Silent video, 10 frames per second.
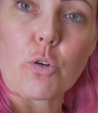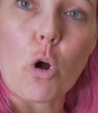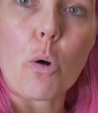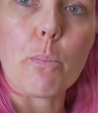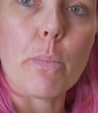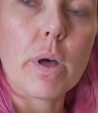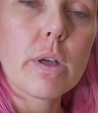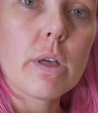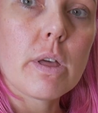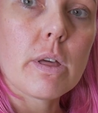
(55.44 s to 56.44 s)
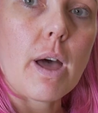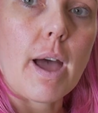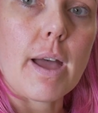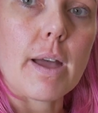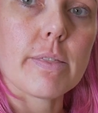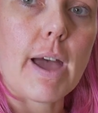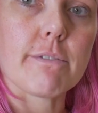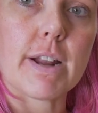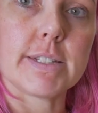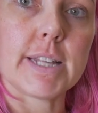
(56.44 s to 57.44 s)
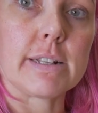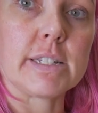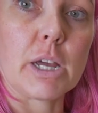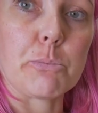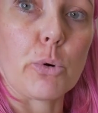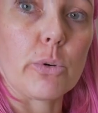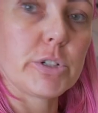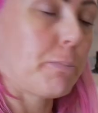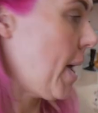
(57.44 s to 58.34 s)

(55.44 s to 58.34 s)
from that red satin I bought to